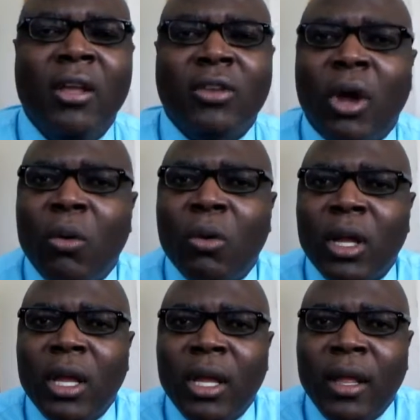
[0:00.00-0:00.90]

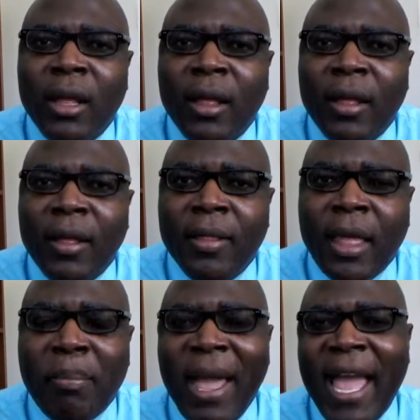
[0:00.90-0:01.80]
So
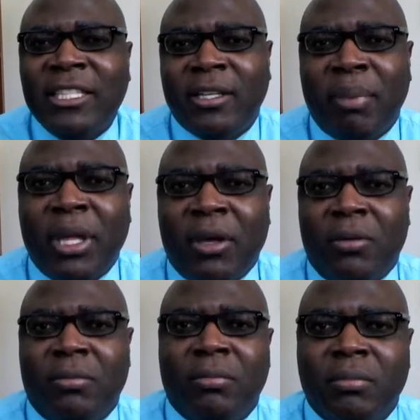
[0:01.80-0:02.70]
they passed a bill.
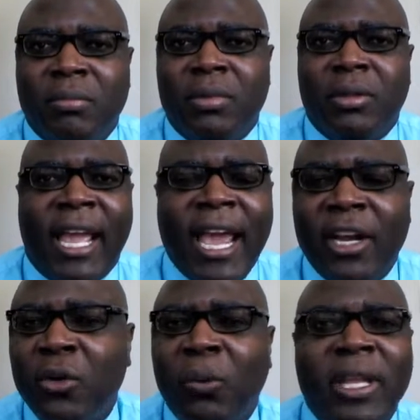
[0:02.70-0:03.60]
They had
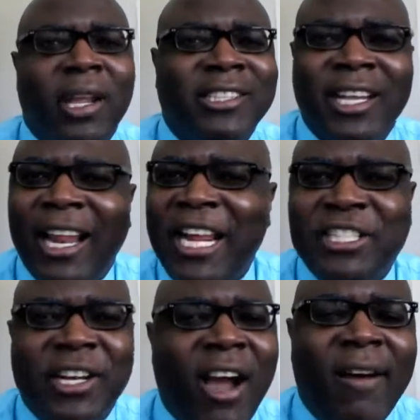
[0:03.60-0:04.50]
to do
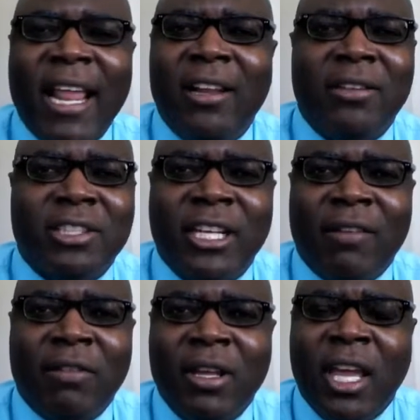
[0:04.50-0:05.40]
reconciliation, all that little
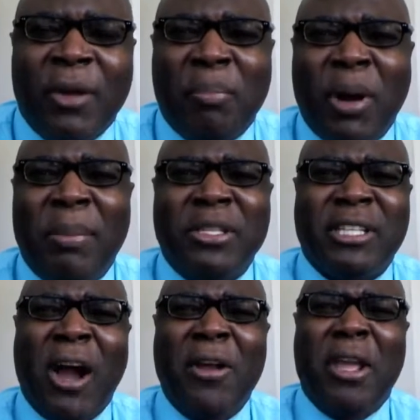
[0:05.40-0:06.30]
stuff. And
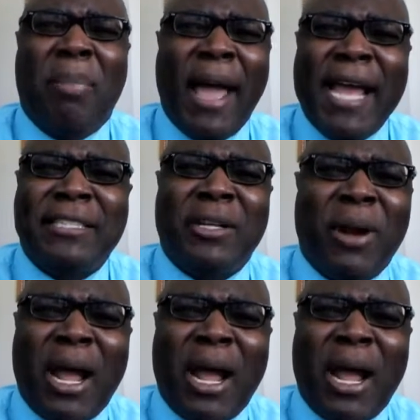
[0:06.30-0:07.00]
Republicans say, oh, you passed it